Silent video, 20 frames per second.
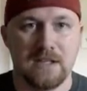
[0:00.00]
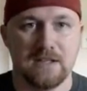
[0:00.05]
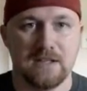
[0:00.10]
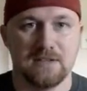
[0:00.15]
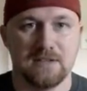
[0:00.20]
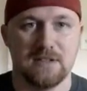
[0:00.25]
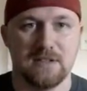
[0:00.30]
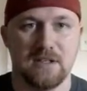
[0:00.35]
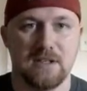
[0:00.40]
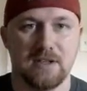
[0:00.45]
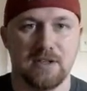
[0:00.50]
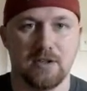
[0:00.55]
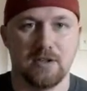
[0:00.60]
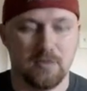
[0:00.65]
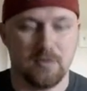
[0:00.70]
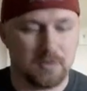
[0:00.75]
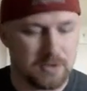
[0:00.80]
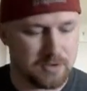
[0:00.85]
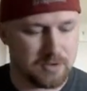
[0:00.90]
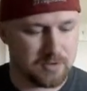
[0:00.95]
Tiger
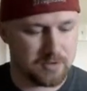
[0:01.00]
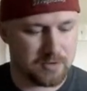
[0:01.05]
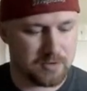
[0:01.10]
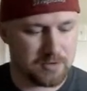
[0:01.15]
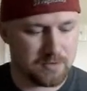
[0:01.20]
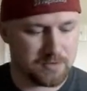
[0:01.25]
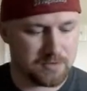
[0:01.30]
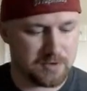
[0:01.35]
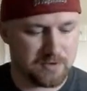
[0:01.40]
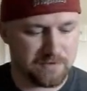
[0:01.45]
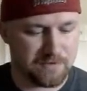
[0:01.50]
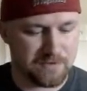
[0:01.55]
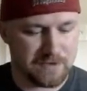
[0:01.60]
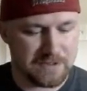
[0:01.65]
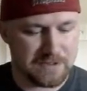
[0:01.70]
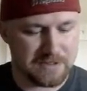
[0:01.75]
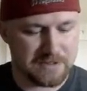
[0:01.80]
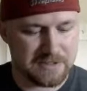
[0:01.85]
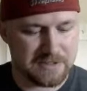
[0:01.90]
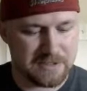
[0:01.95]
Road, oh, don't
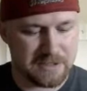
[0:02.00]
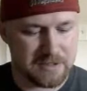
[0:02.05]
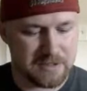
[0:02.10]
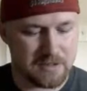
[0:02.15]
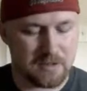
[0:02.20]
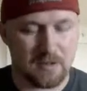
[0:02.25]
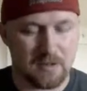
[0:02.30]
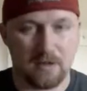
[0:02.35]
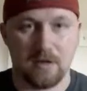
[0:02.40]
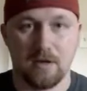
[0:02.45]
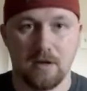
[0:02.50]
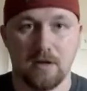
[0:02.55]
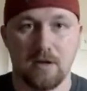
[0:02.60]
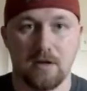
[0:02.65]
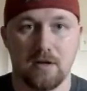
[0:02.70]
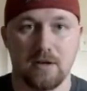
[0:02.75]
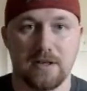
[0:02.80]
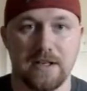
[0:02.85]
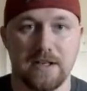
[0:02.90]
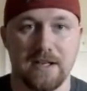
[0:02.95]
forget the
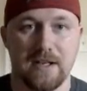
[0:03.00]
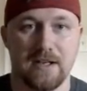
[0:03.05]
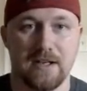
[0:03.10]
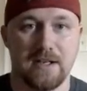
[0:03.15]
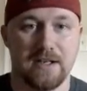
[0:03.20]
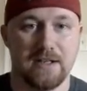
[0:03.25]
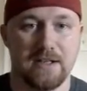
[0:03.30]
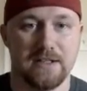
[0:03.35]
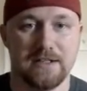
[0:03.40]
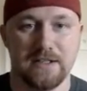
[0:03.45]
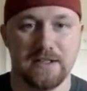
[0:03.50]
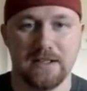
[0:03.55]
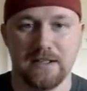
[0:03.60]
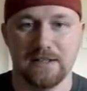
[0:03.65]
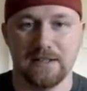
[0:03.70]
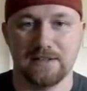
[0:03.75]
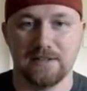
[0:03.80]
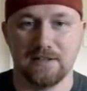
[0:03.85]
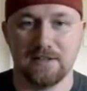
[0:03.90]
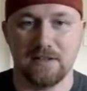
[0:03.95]
arcade,
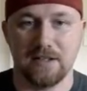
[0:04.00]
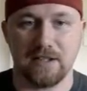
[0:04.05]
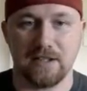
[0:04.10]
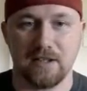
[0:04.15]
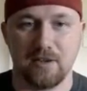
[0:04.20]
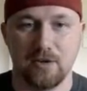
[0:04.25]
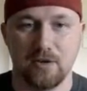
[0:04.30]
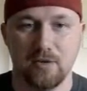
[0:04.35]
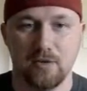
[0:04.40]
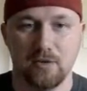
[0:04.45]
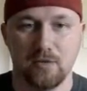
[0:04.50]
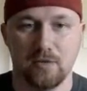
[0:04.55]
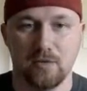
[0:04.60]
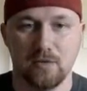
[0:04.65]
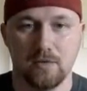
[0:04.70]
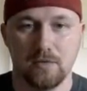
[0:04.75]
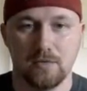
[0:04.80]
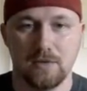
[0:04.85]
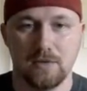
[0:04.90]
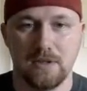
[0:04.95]
yes. Click
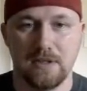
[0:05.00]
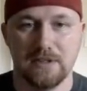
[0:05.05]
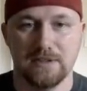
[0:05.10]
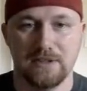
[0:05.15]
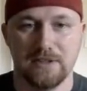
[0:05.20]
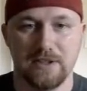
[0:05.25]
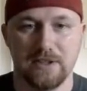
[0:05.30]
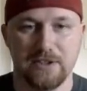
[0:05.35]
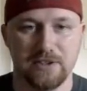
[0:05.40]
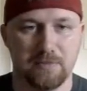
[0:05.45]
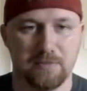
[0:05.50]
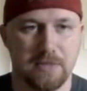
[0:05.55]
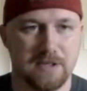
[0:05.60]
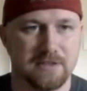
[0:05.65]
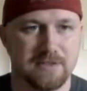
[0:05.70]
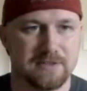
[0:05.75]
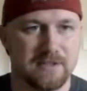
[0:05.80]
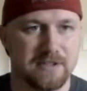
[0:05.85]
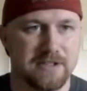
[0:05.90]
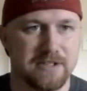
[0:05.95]
Google to get your
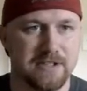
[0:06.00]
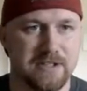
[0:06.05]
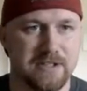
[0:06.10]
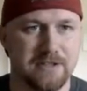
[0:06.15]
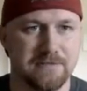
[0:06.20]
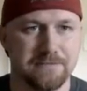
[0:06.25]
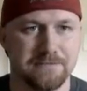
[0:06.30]
box art here.